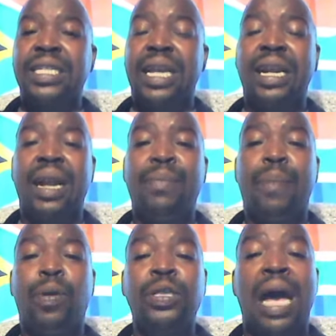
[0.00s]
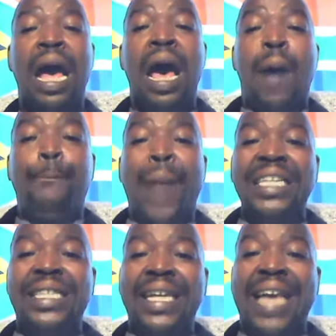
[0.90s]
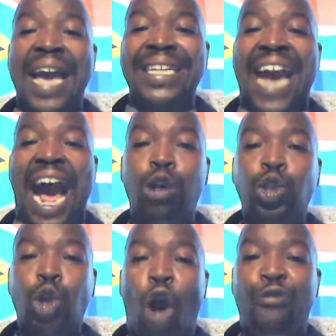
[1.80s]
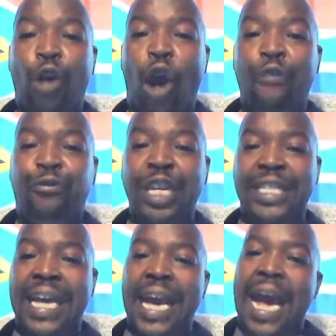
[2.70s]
Cyril Ramaphosa, must get out of office